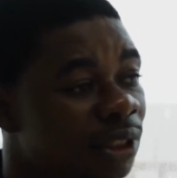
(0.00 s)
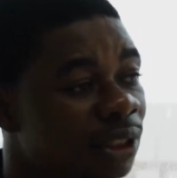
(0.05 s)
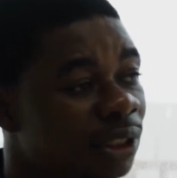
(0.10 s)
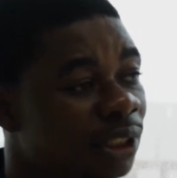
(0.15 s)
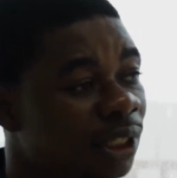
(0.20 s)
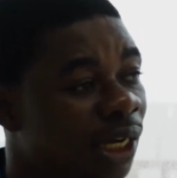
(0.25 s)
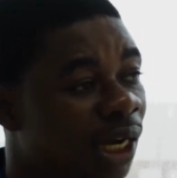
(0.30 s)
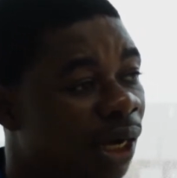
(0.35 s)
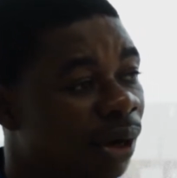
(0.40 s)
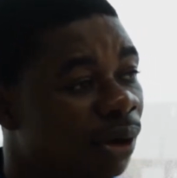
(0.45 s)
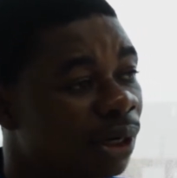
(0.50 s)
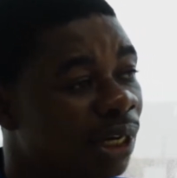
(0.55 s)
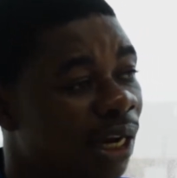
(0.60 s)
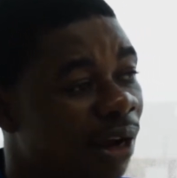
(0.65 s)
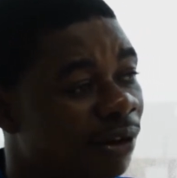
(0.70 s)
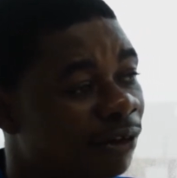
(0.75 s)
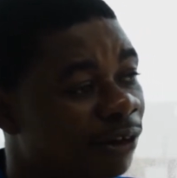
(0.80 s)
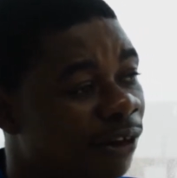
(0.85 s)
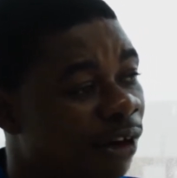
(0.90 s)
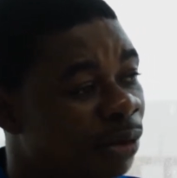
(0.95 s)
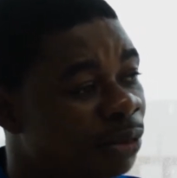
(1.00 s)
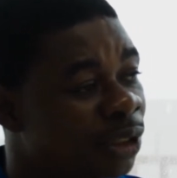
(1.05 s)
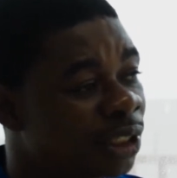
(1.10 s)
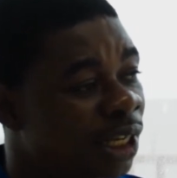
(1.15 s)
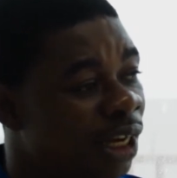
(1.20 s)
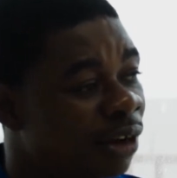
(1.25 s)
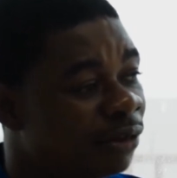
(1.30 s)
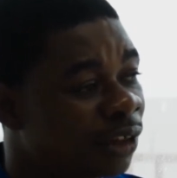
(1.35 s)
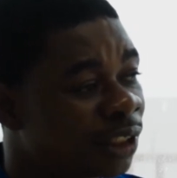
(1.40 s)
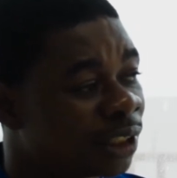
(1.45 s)
Yeah, what I've
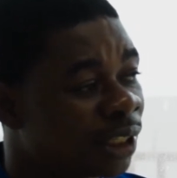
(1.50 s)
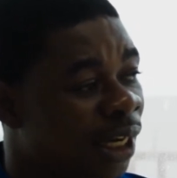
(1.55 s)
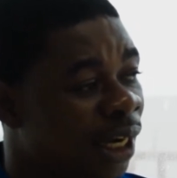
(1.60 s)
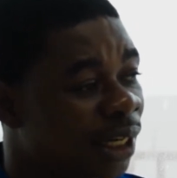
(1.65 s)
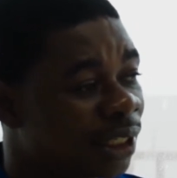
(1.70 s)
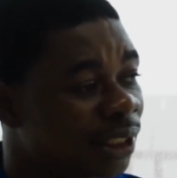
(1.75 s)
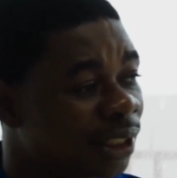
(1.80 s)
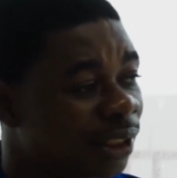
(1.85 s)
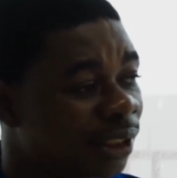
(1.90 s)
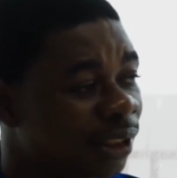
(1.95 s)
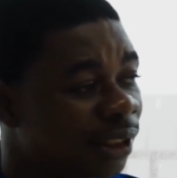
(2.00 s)
observed is that